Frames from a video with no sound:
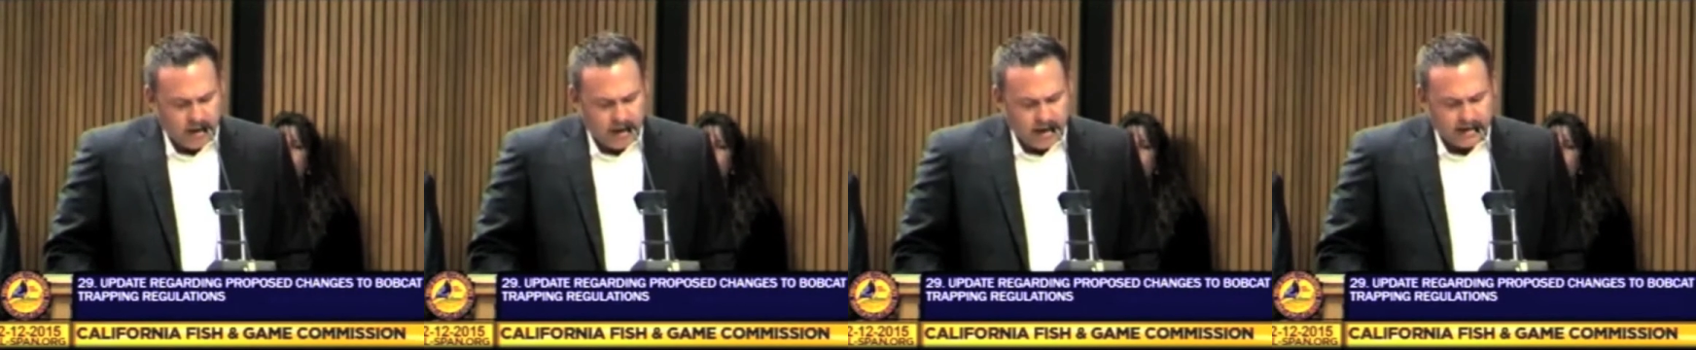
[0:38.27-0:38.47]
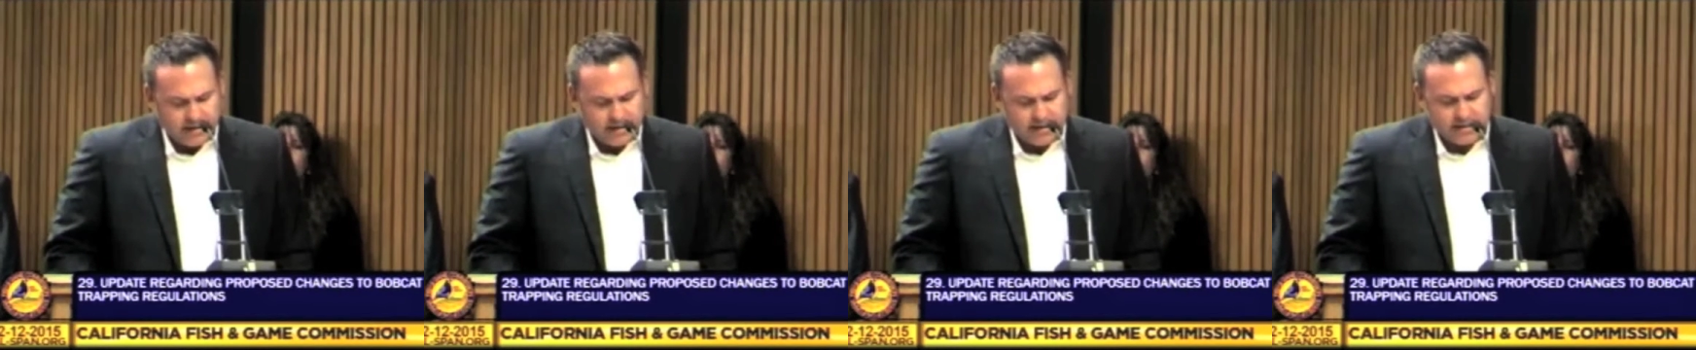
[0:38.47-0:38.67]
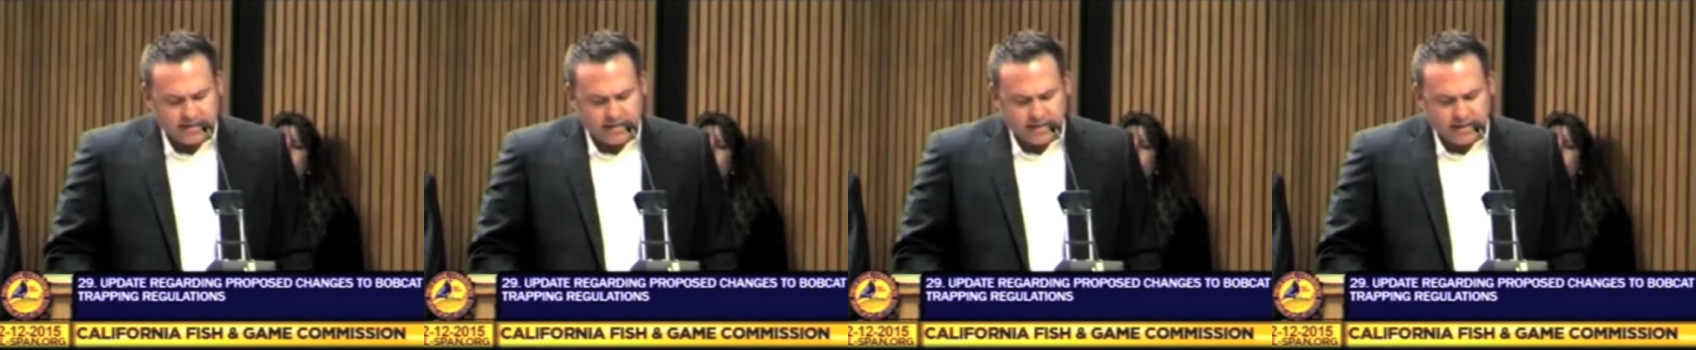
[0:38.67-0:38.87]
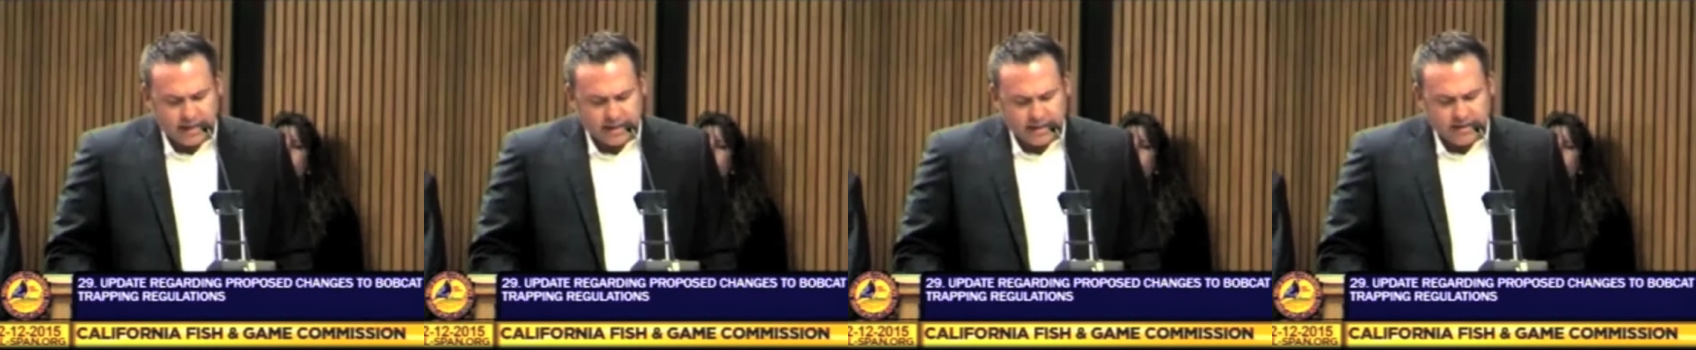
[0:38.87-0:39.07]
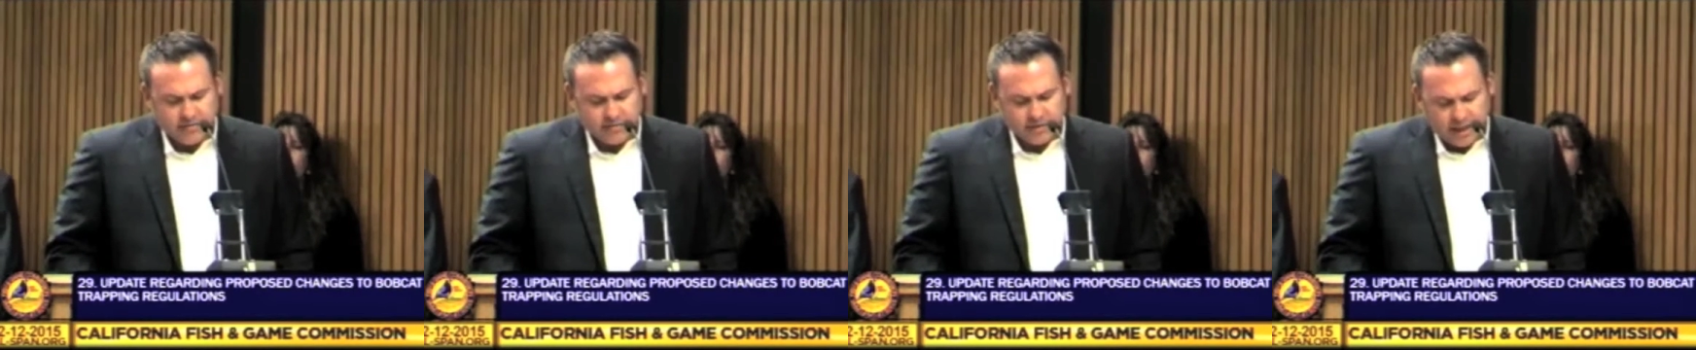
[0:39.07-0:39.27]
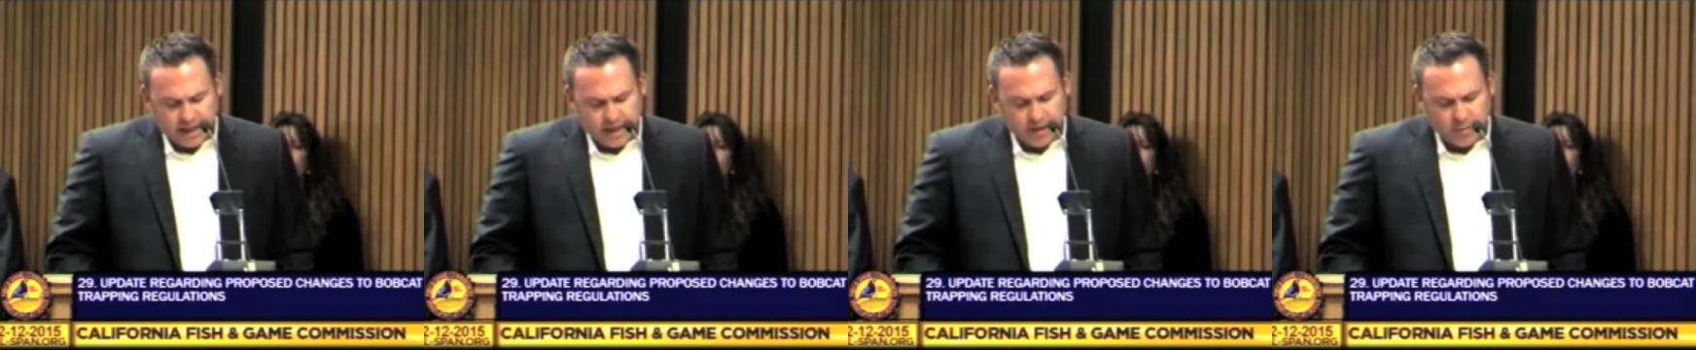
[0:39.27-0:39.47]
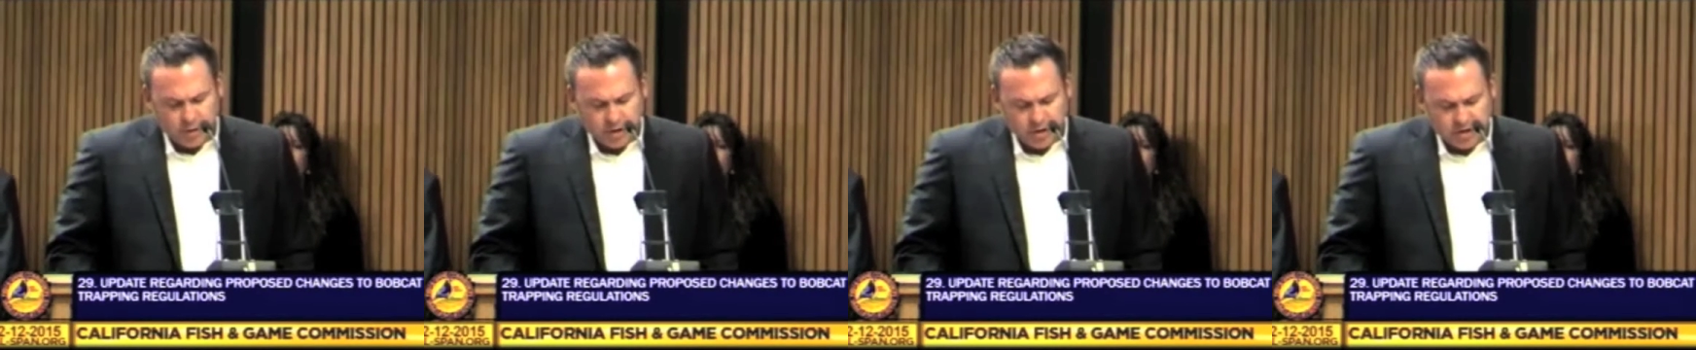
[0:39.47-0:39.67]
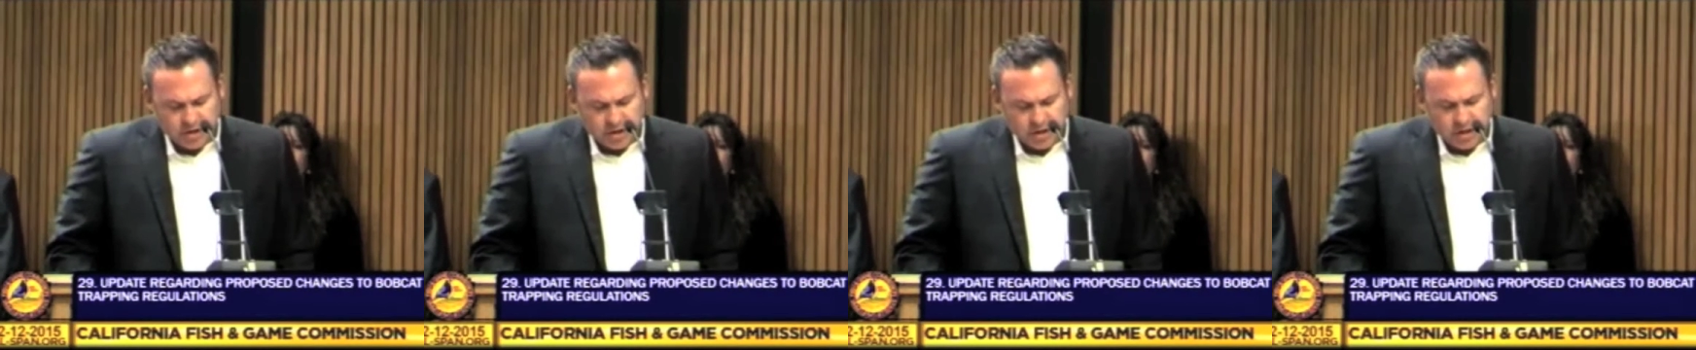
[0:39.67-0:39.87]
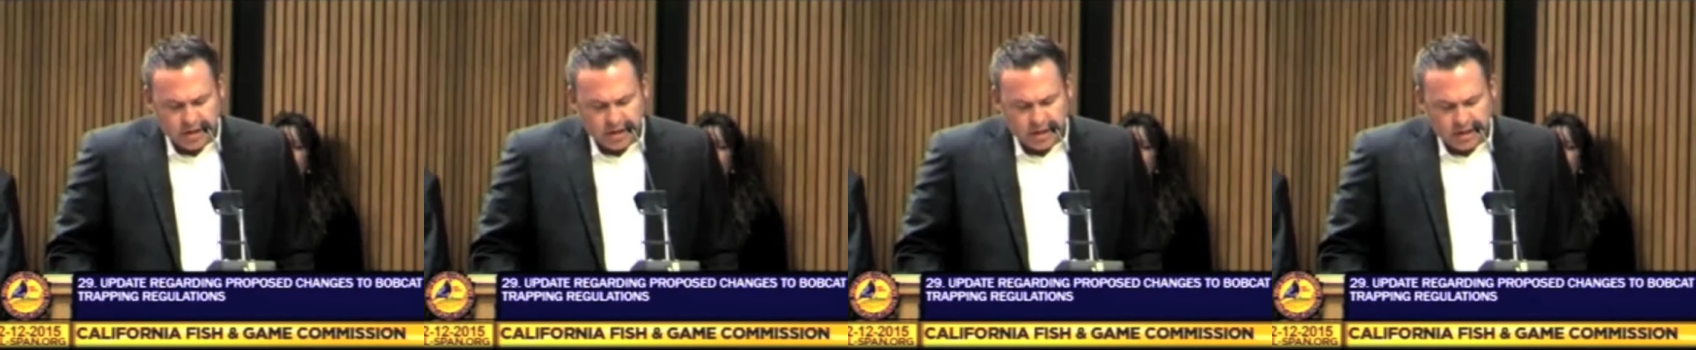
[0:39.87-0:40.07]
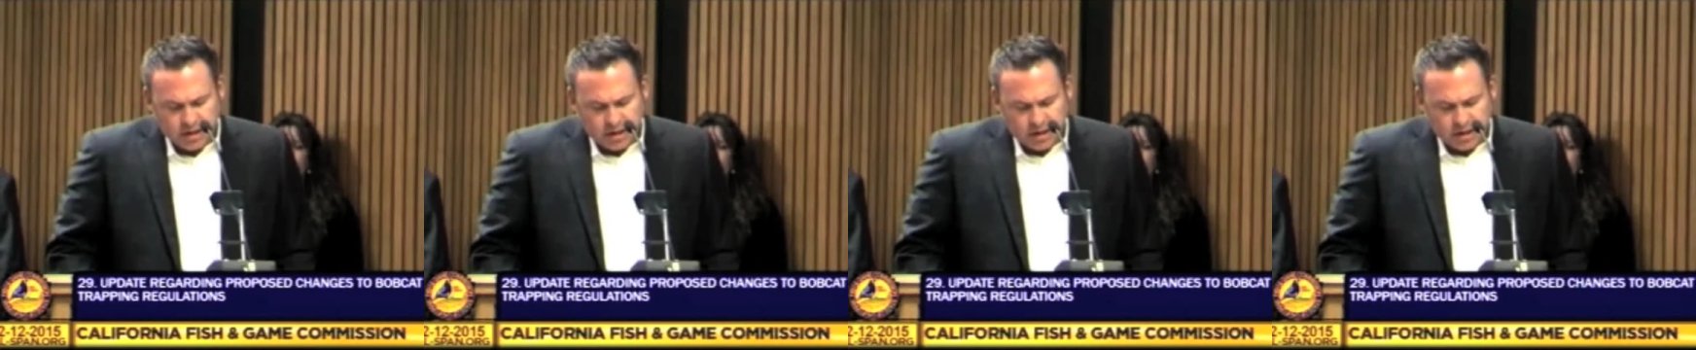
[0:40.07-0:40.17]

ban to the selective language